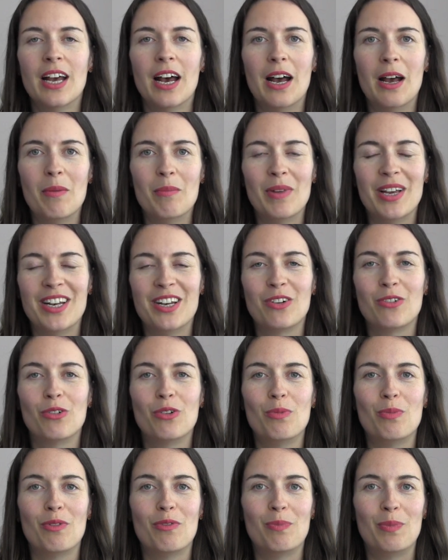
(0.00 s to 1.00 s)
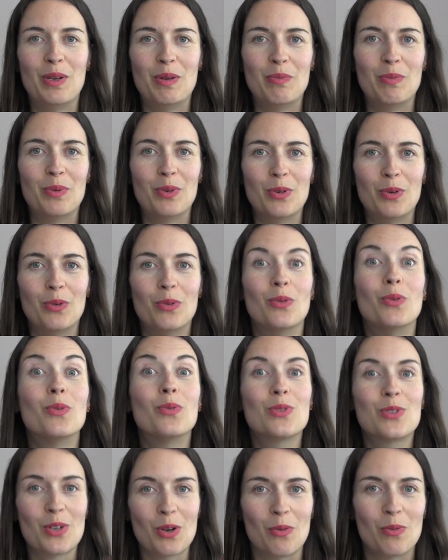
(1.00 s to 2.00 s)
in a group of people who
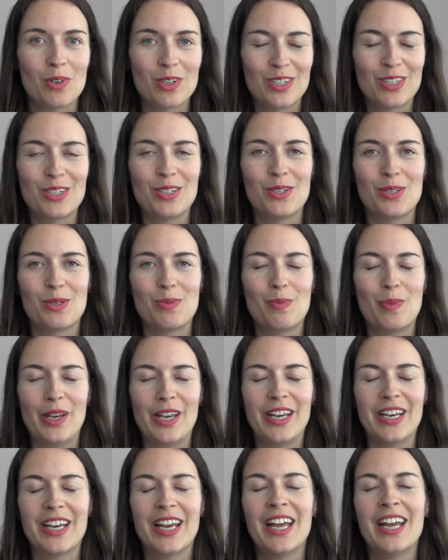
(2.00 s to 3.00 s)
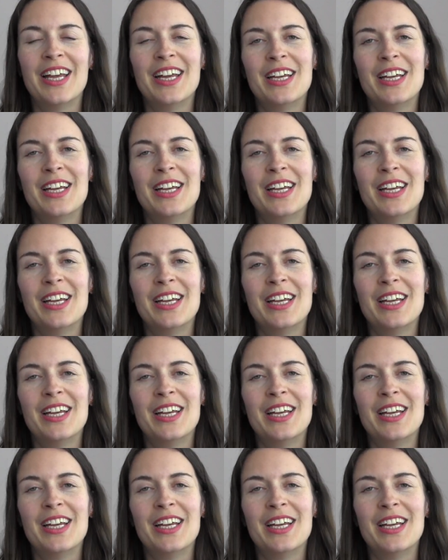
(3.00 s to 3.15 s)
also wanted to speak.